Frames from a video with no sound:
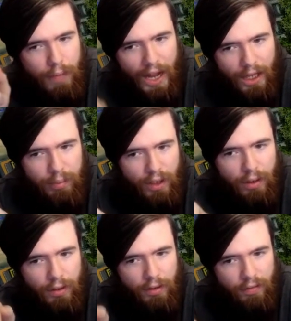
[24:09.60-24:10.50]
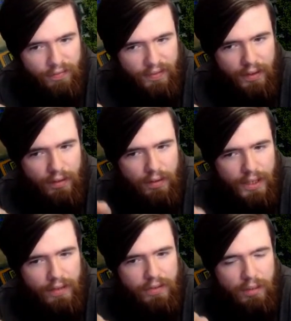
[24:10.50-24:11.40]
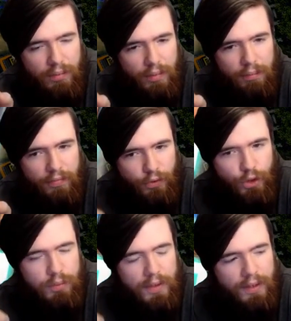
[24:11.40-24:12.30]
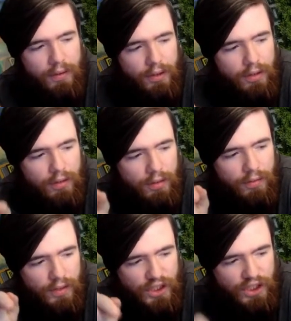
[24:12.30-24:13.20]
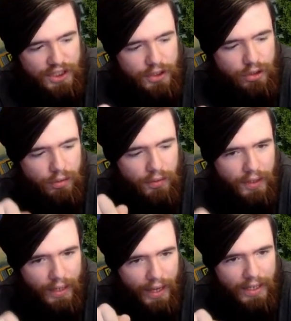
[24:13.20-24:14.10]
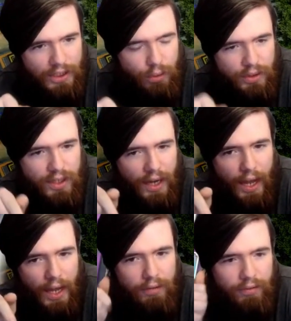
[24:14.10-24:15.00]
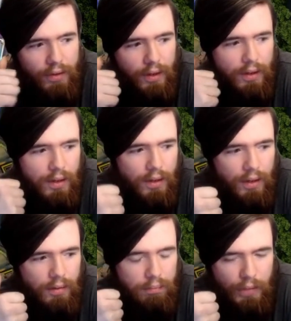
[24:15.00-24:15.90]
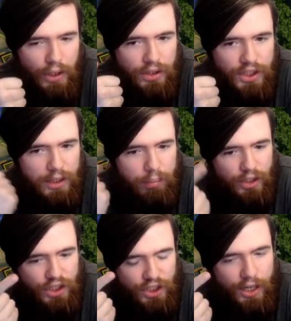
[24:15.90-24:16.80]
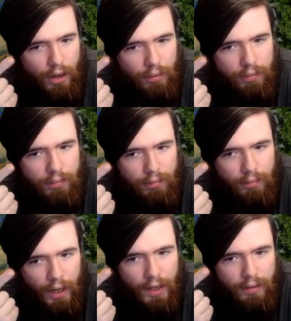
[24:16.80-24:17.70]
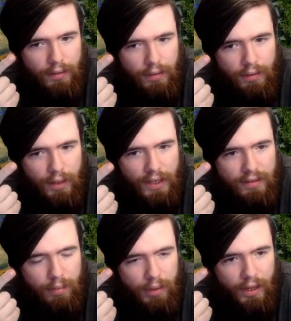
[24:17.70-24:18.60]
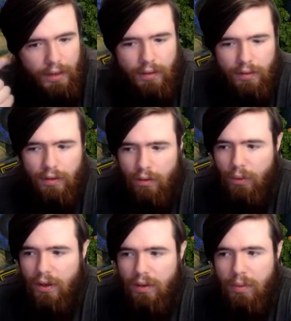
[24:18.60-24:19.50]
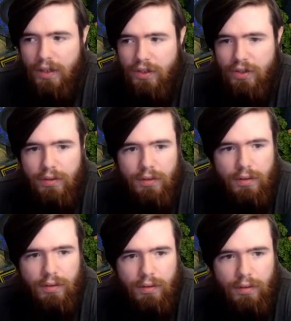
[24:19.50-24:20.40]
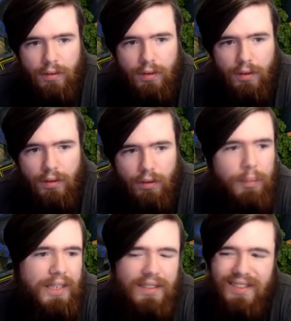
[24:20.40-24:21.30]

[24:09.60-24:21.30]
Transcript: Albion on the field gives him fusion material for his changeover in hand, so he's gonna have Mirror Jade plus Xiao, right? That's the play. Or what did he pitch? Well, he pitched the